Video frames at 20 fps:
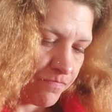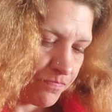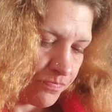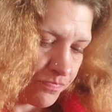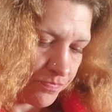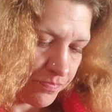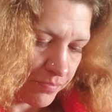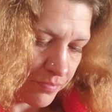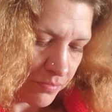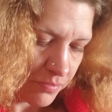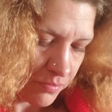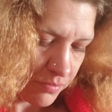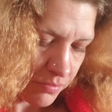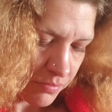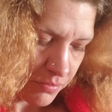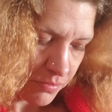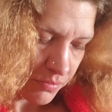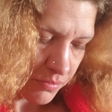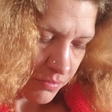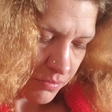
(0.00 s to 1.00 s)

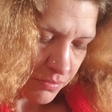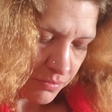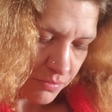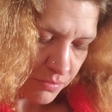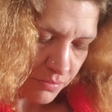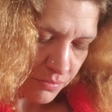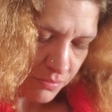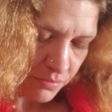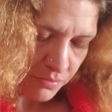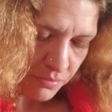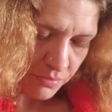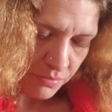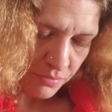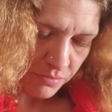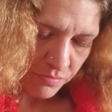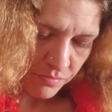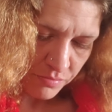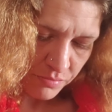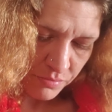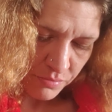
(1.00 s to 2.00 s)

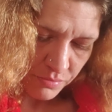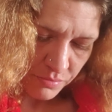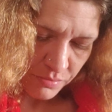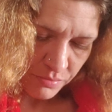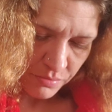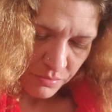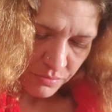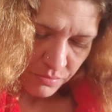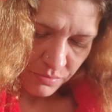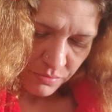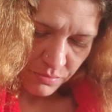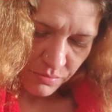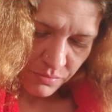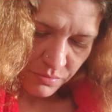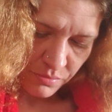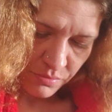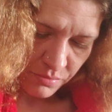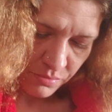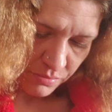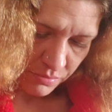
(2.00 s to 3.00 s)

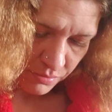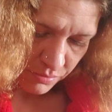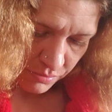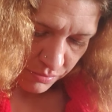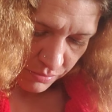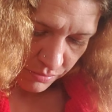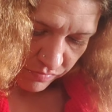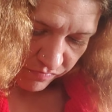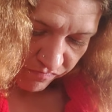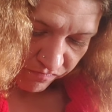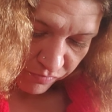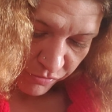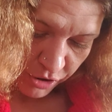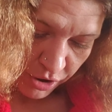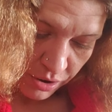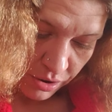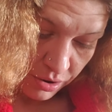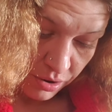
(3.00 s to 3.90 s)
Nothing is said.